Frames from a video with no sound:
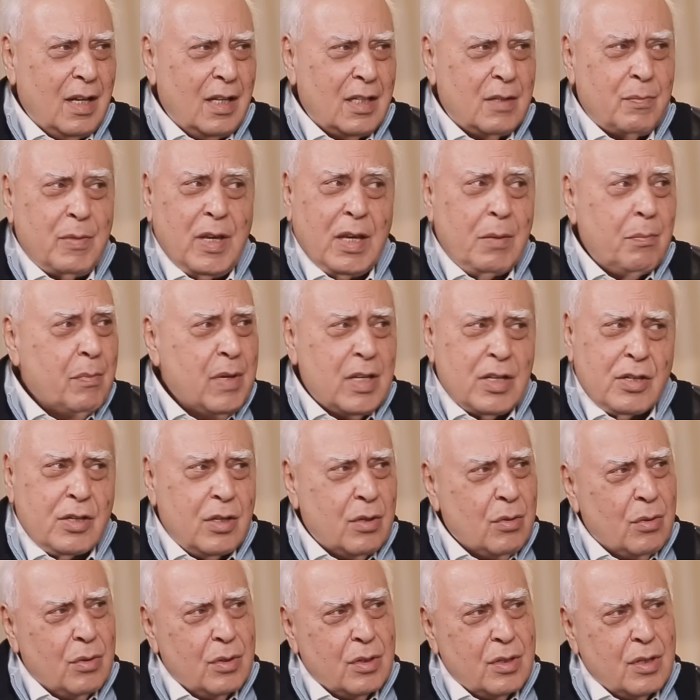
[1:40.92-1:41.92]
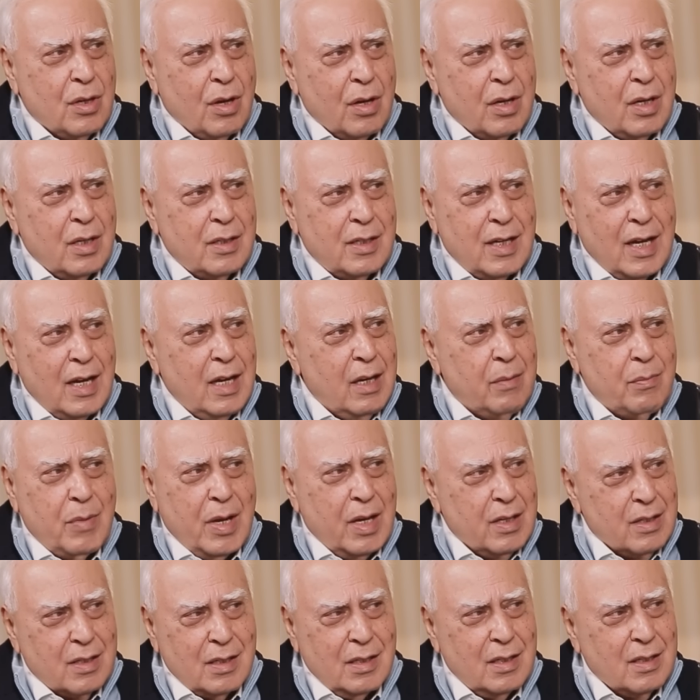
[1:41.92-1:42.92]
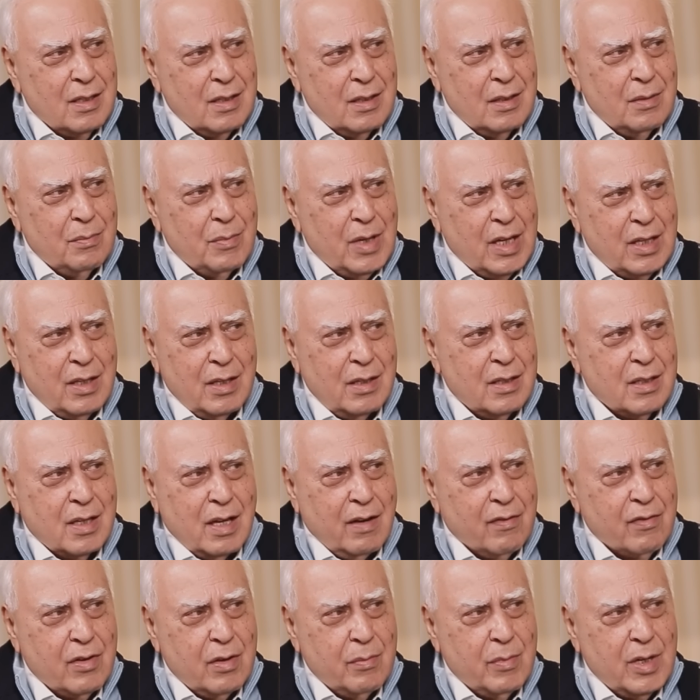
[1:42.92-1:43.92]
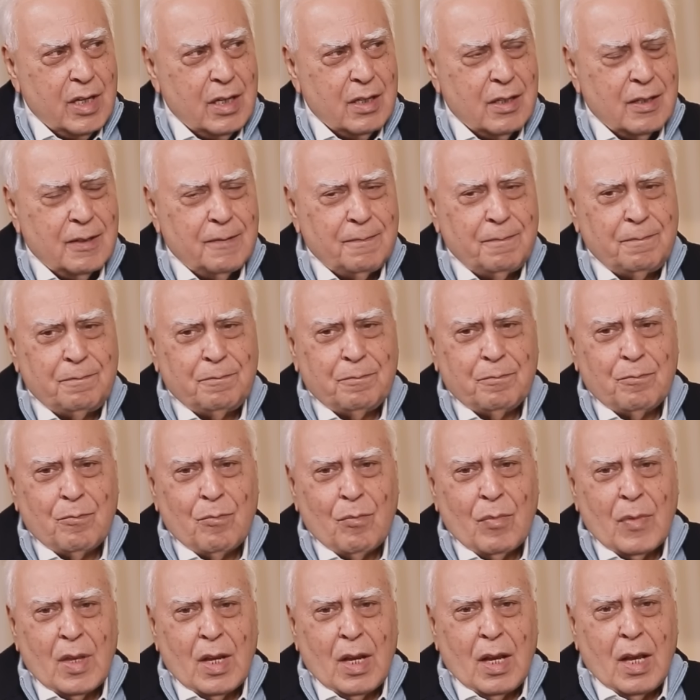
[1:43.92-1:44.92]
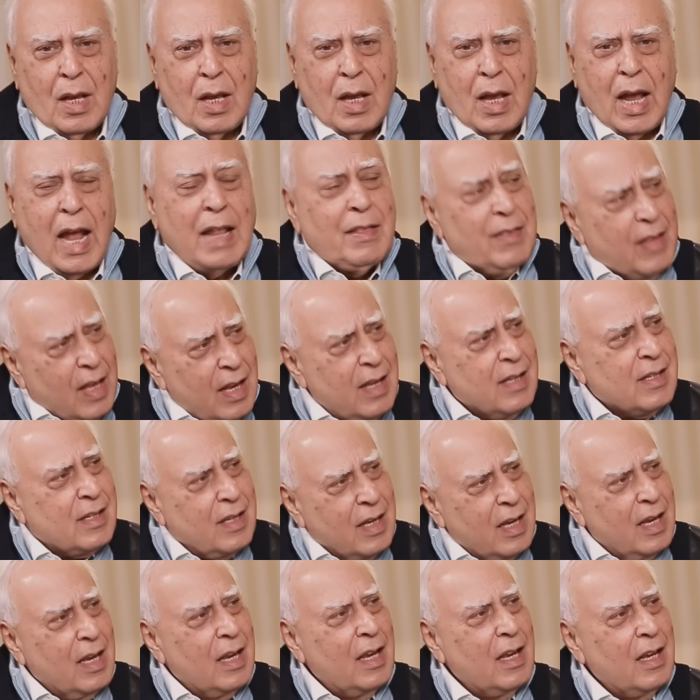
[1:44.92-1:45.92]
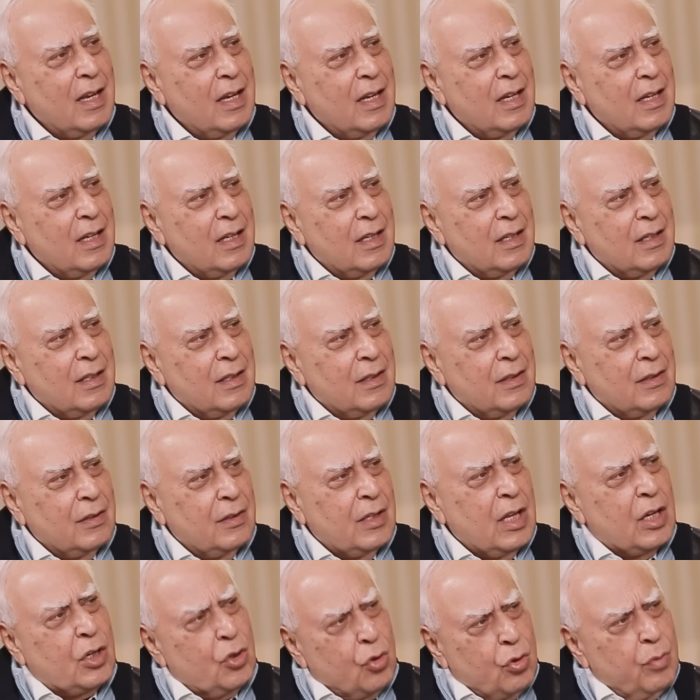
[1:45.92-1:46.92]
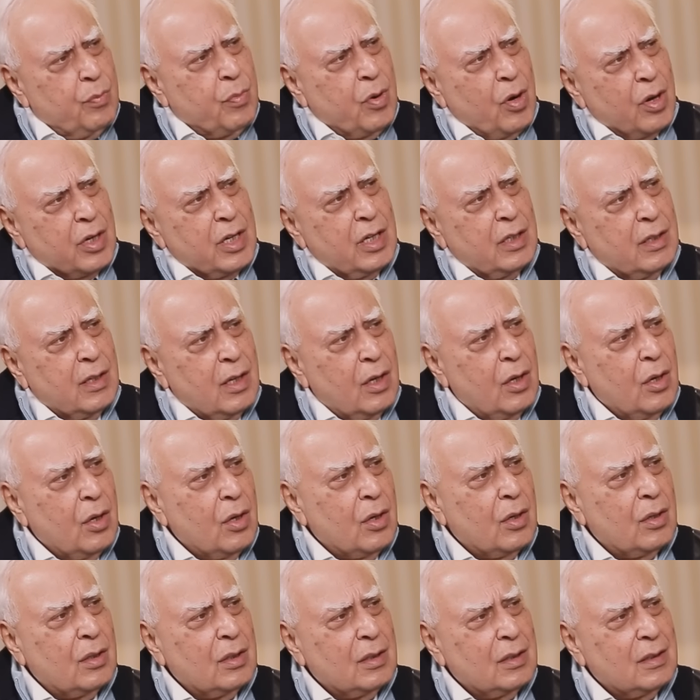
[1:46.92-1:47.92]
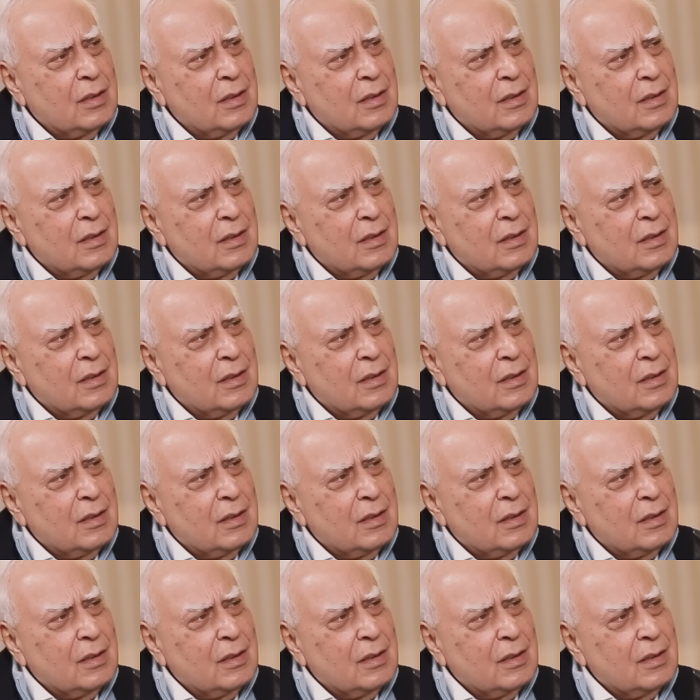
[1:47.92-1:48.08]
It's being misused on a daily basis by this government. And they say that you brought in the law.